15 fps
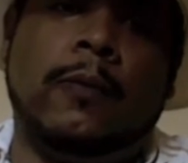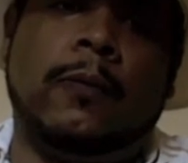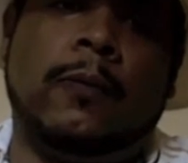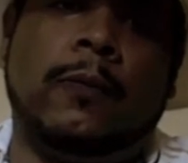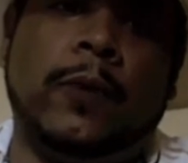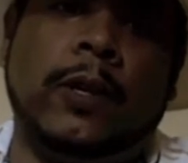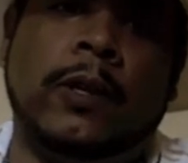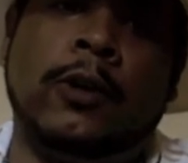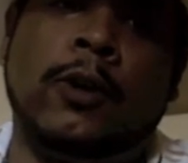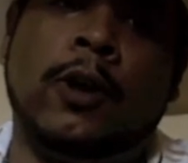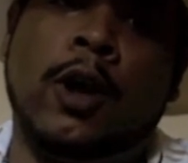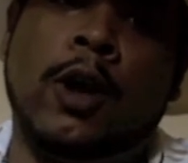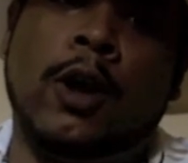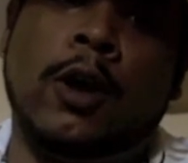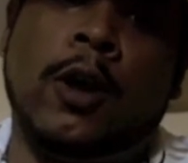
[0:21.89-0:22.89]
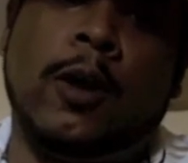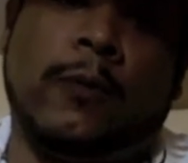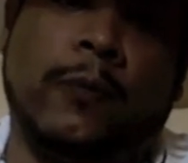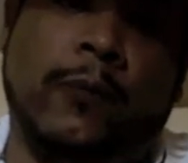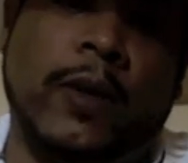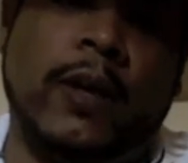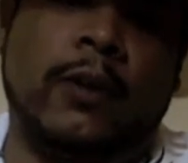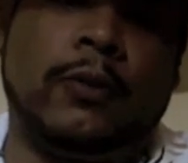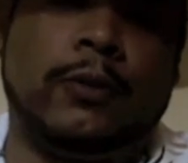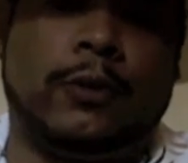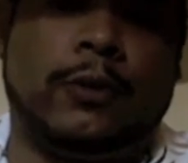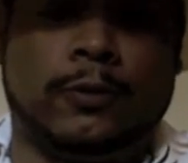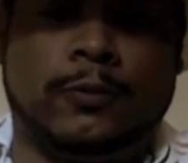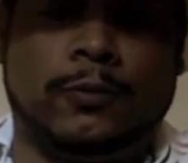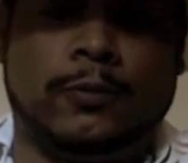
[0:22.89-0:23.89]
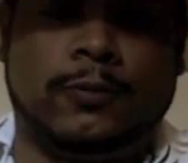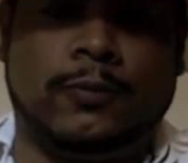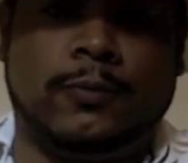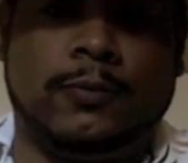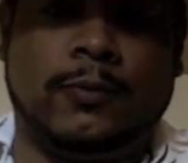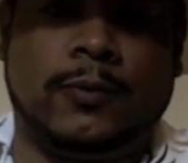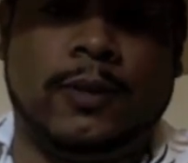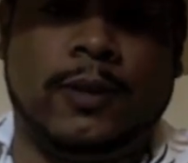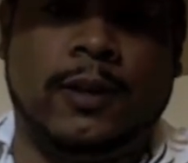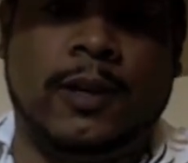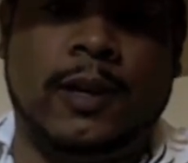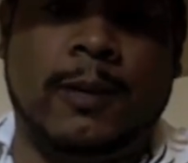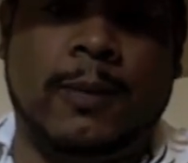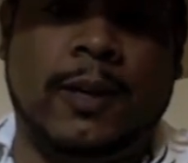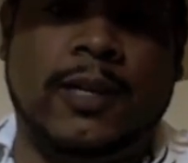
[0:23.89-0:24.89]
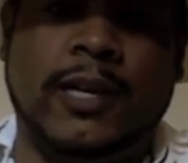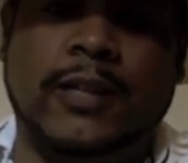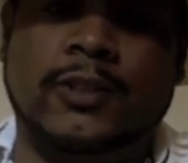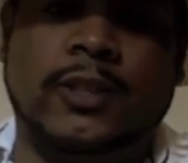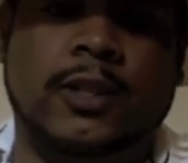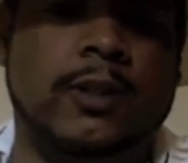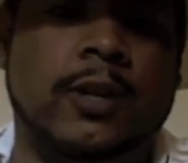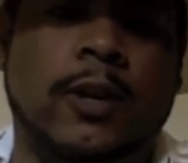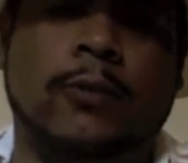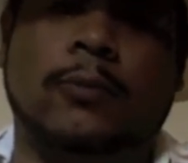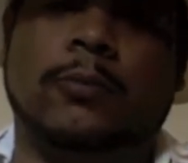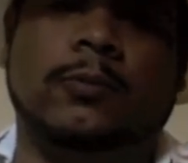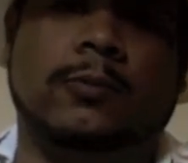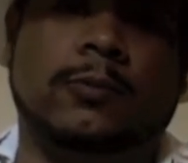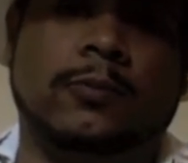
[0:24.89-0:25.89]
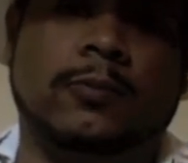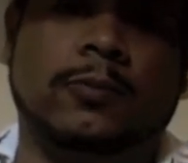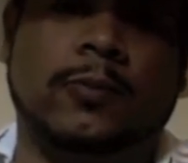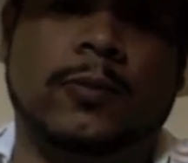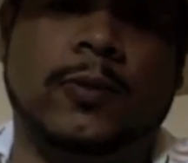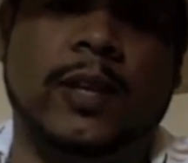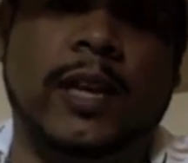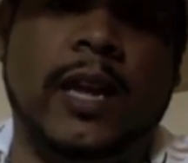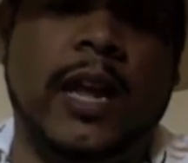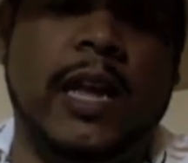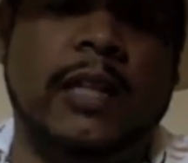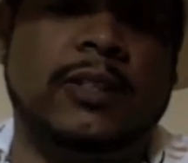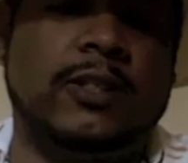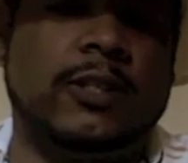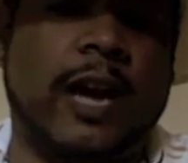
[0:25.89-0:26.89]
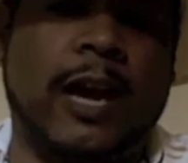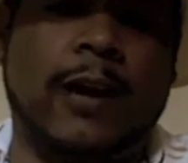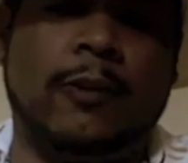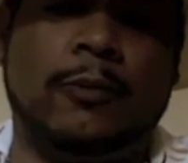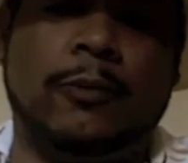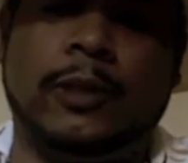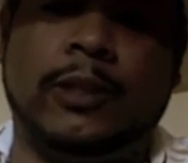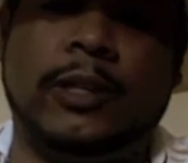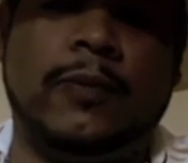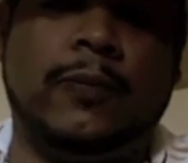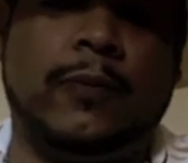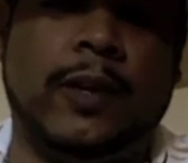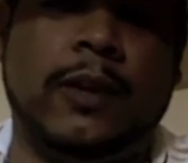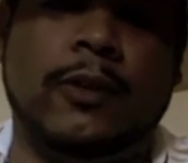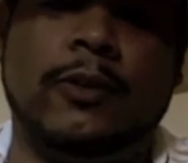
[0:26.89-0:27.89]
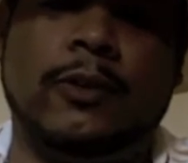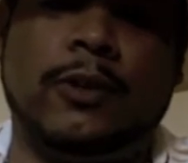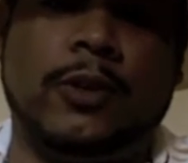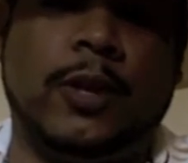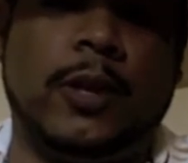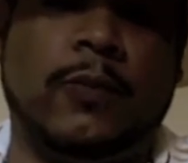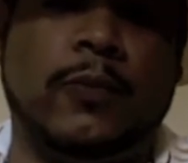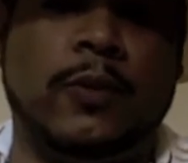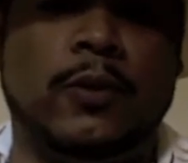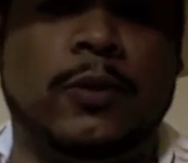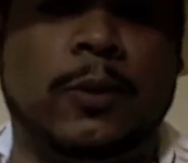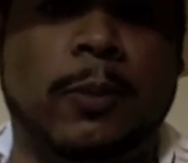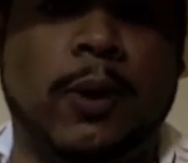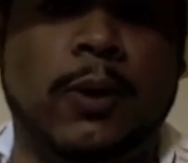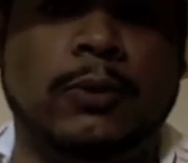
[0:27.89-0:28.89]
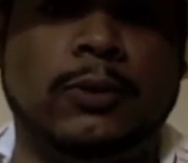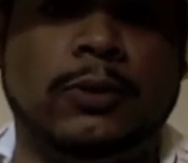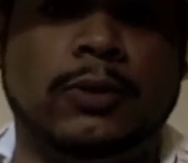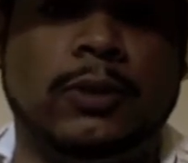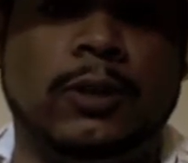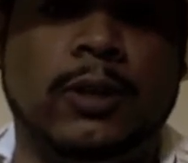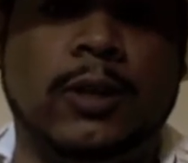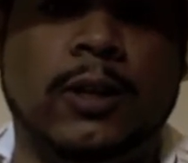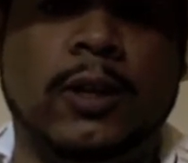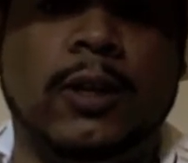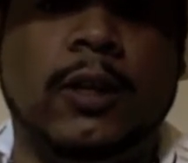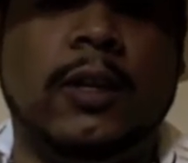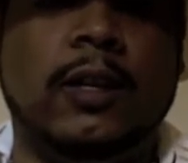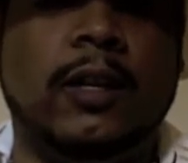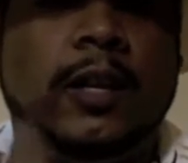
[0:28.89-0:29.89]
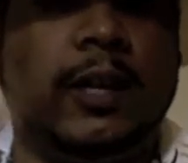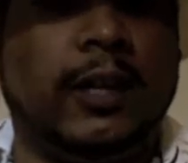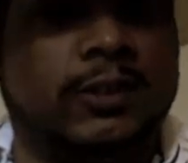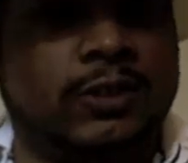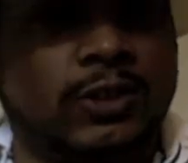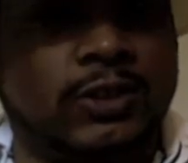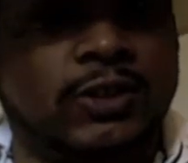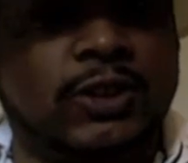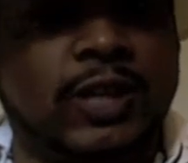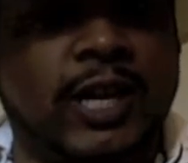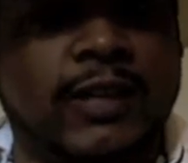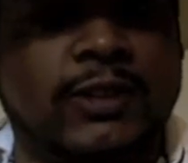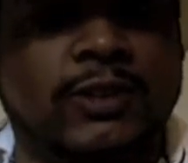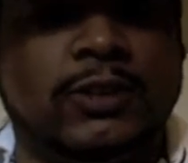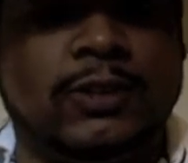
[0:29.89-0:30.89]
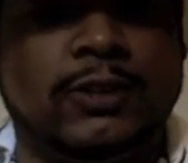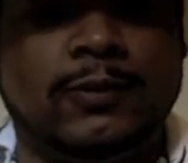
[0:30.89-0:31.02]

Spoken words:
fear of failure. And my dad said, no, it's not really failure that they fear the most. It's success.